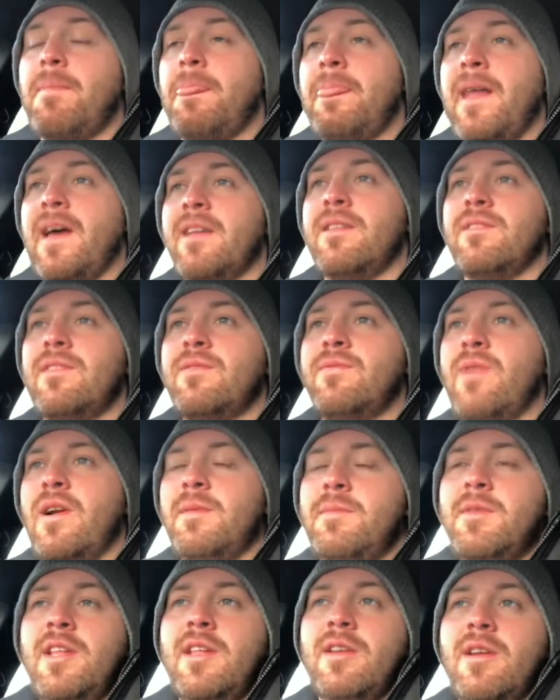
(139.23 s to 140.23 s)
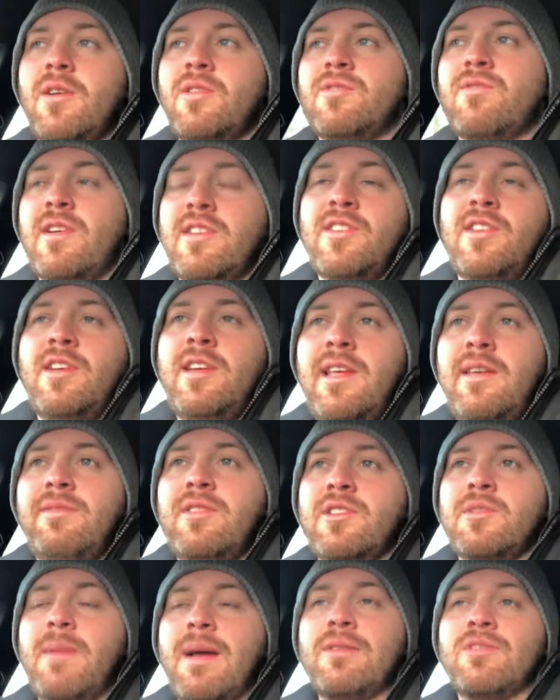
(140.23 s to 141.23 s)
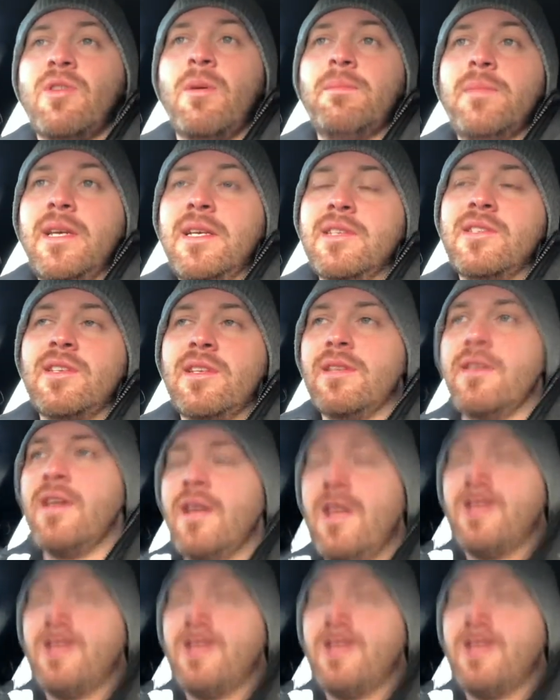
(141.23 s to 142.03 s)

And for anybody that knows, Resident Evil is about zombies and